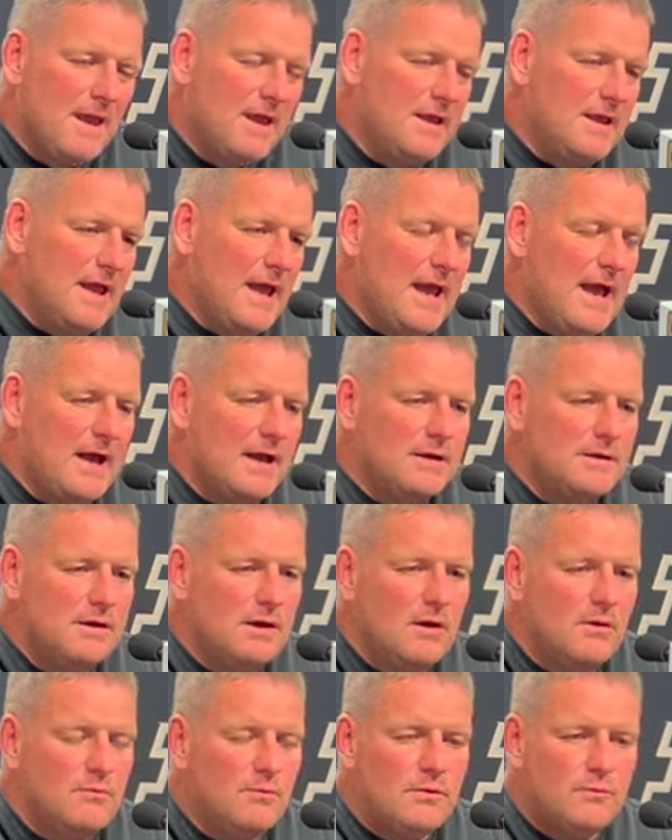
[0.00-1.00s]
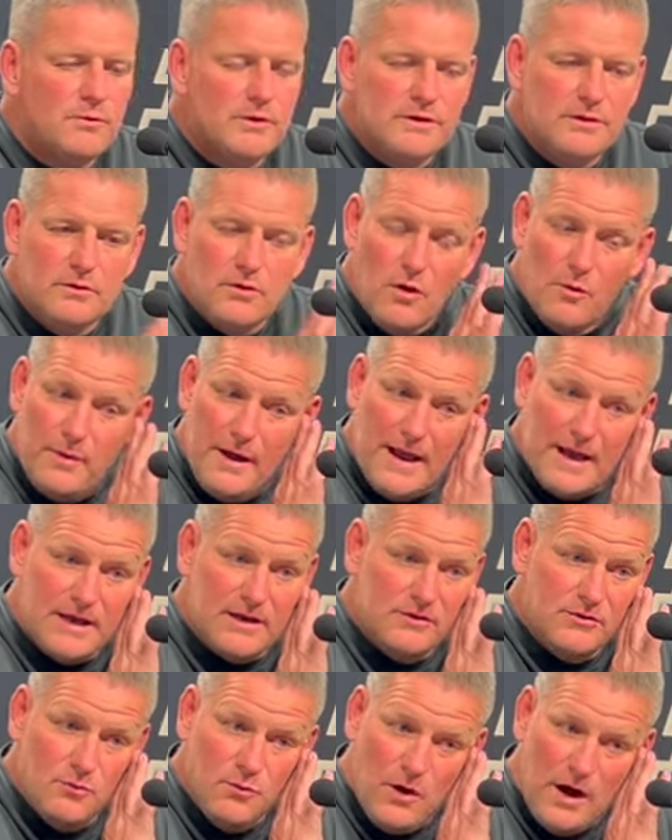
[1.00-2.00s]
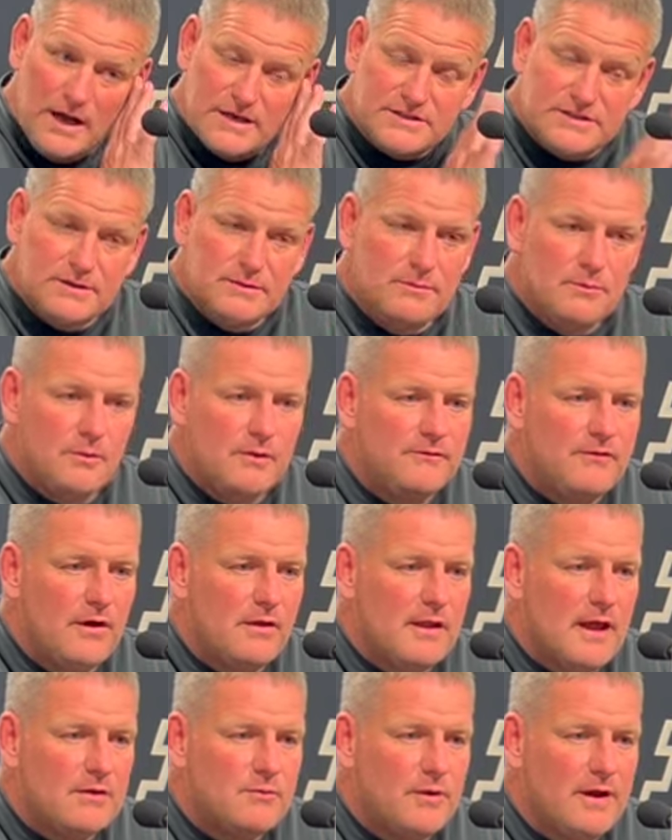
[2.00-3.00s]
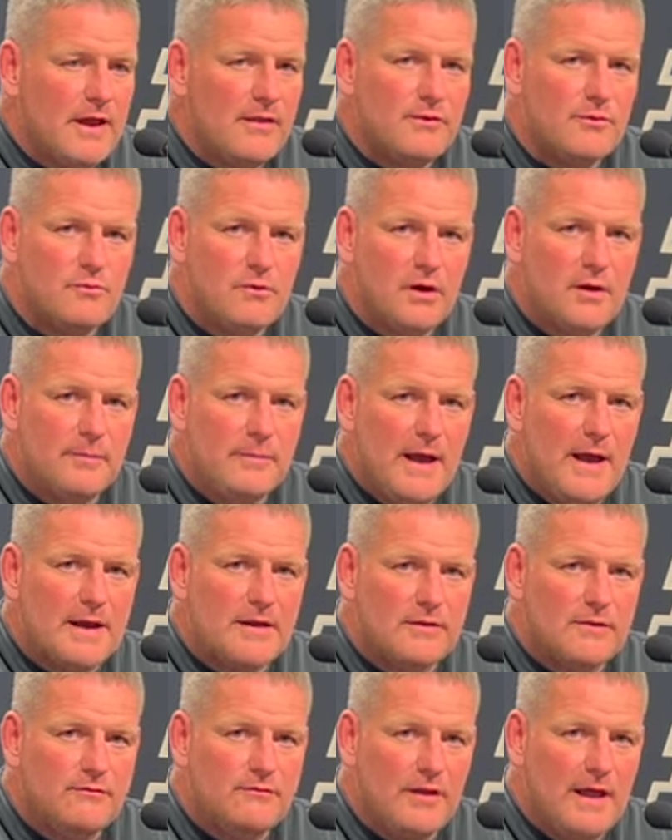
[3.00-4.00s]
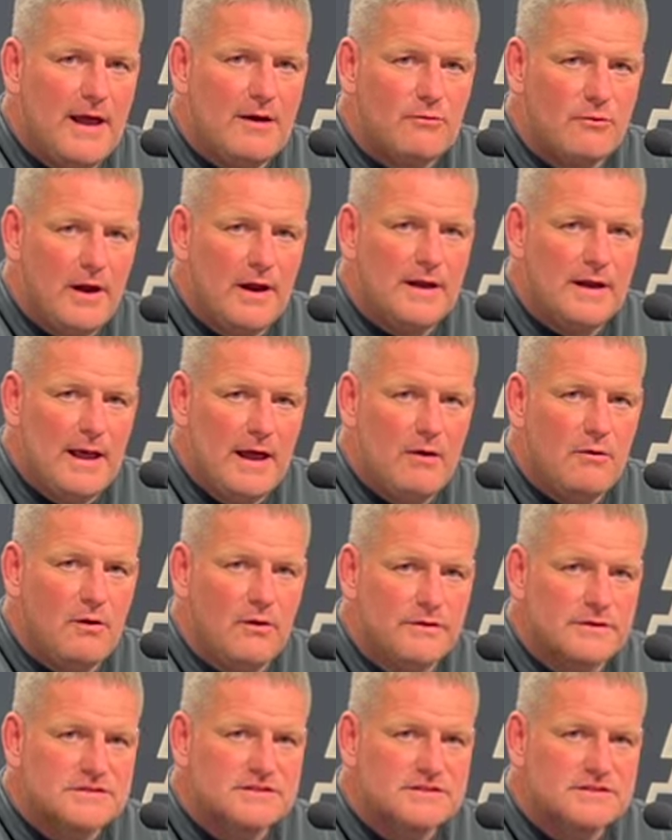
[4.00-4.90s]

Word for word: Yeah, yeah, when you go back and you watch it, we felt like we had the running back in the flat right now on the